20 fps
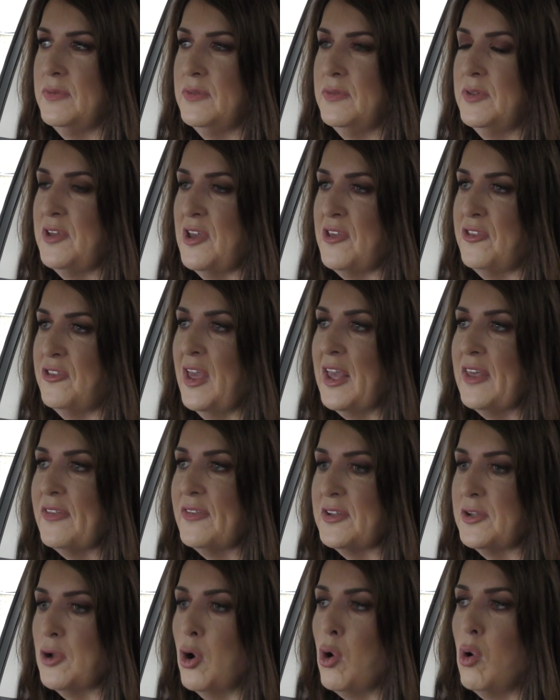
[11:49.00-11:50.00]
the thing
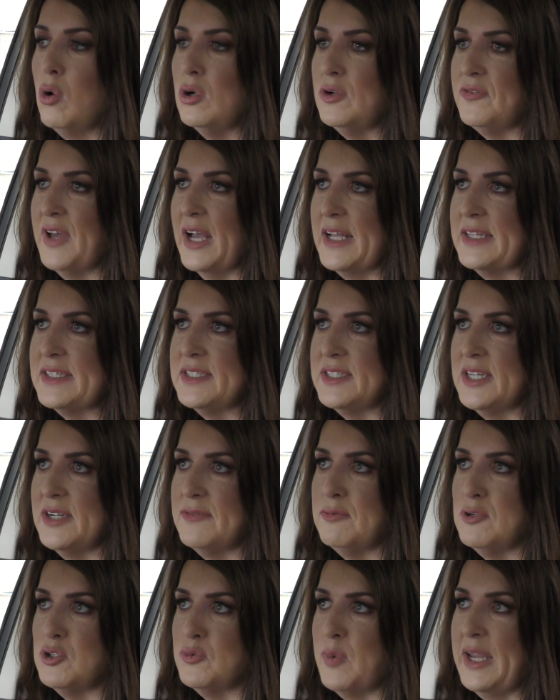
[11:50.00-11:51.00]
that all of that
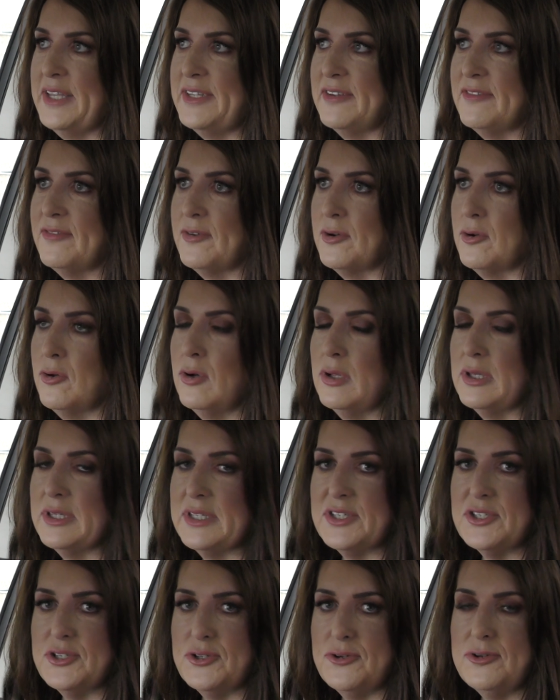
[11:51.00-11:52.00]
stuff was waiting for, all
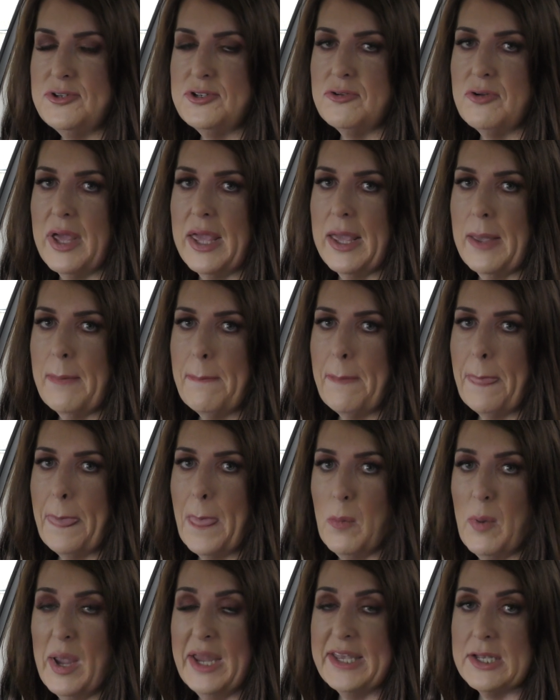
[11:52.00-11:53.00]
the surgery,
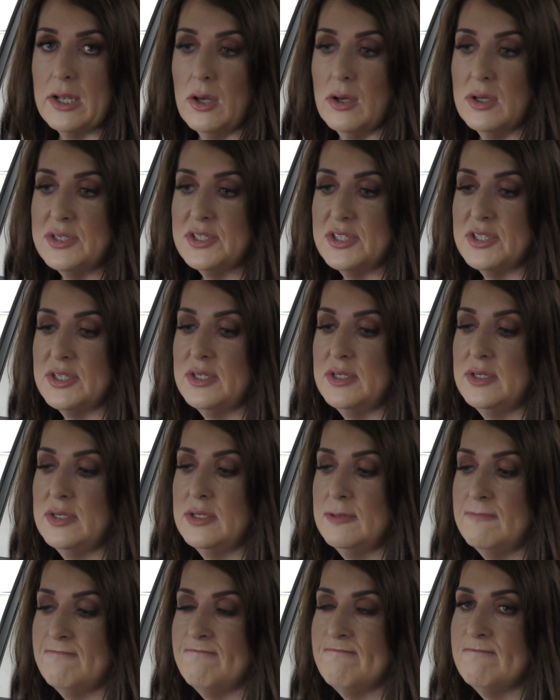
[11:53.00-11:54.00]
the weight loss,
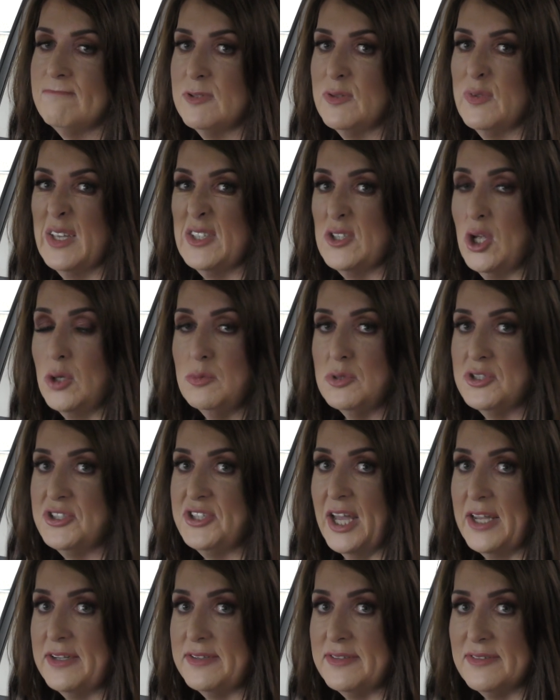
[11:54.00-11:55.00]
that's almost
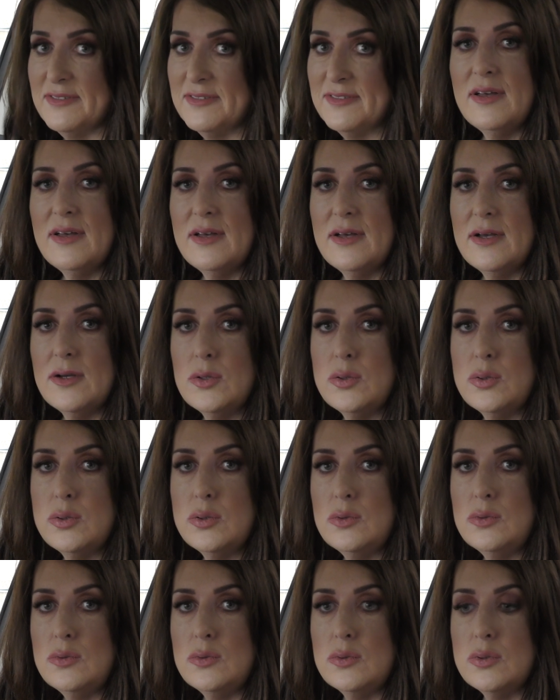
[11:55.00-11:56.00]
done.
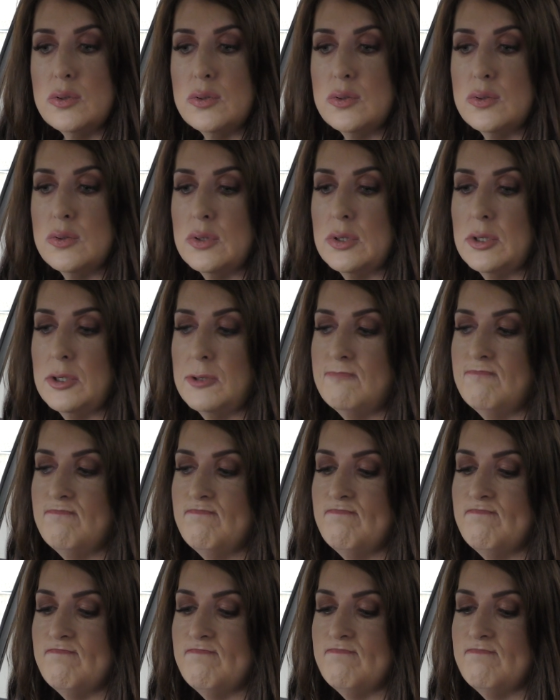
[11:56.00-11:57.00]
Whew.
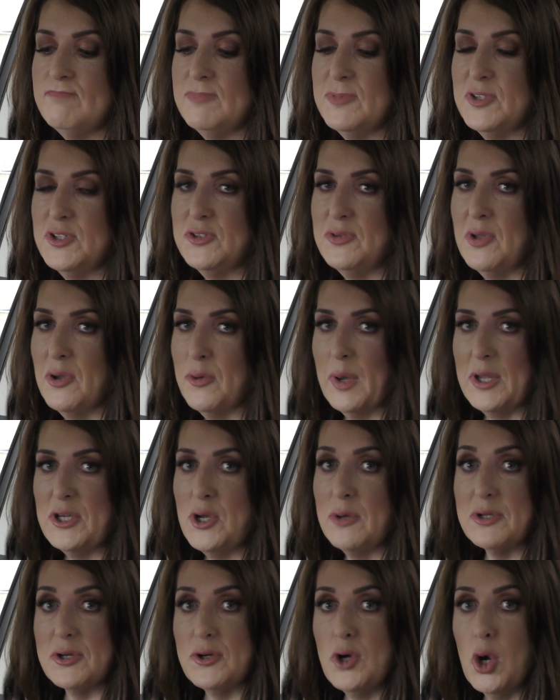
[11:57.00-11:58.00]
Not quite
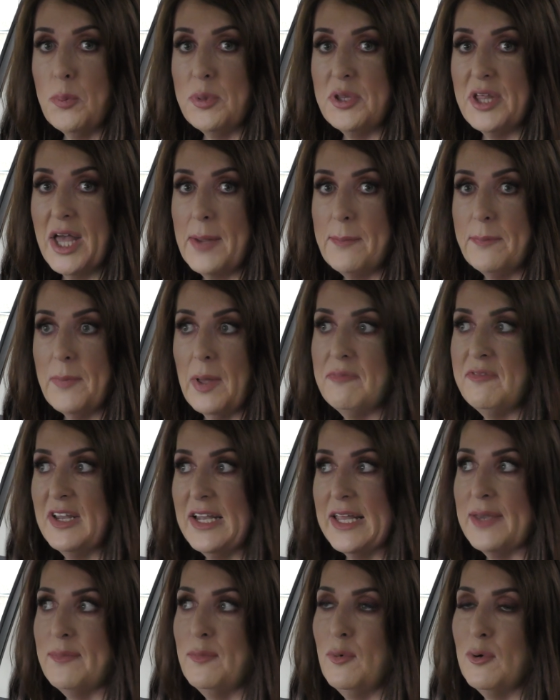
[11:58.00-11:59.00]
sure how to cope with that. I'm
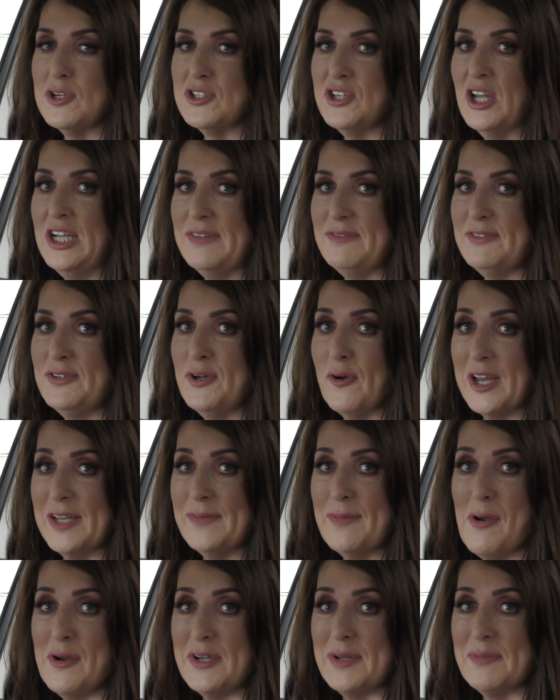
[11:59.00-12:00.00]
feeling emotional even talking
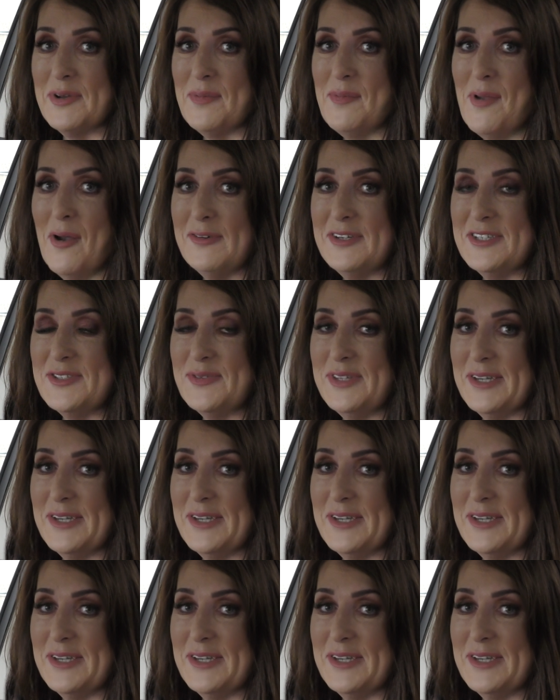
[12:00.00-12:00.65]
about it, I'm going to be honest with